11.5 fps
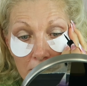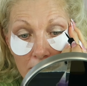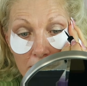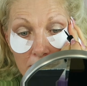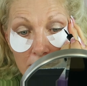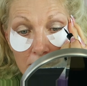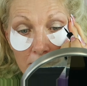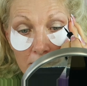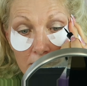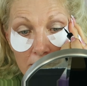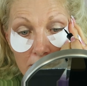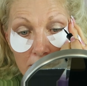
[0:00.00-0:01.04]

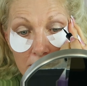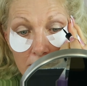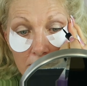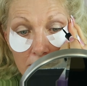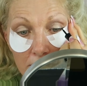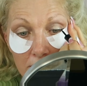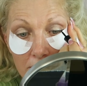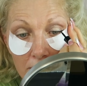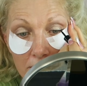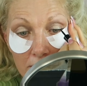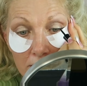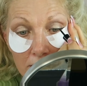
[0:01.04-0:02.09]

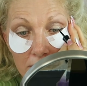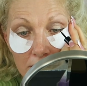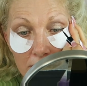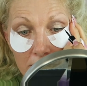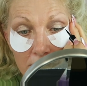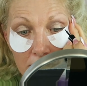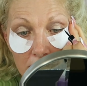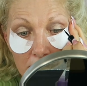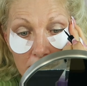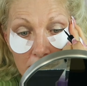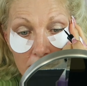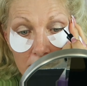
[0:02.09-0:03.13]

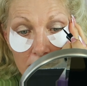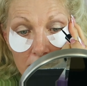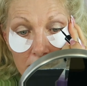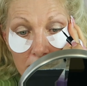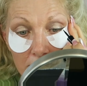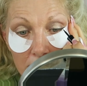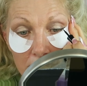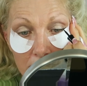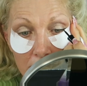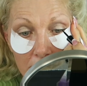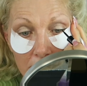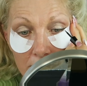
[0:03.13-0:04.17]

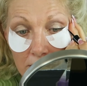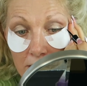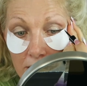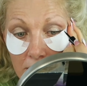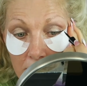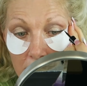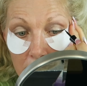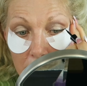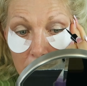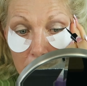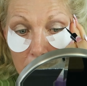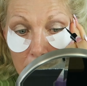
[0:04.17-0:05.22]

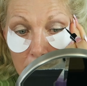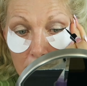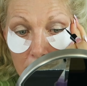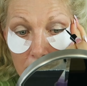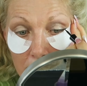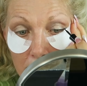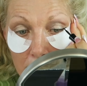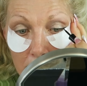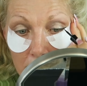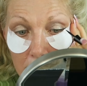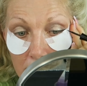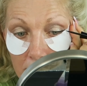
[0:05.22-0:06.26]

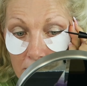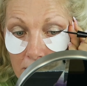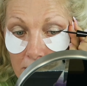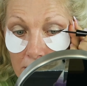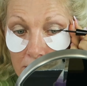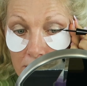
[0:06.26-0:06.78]
No one is speaking in this clip.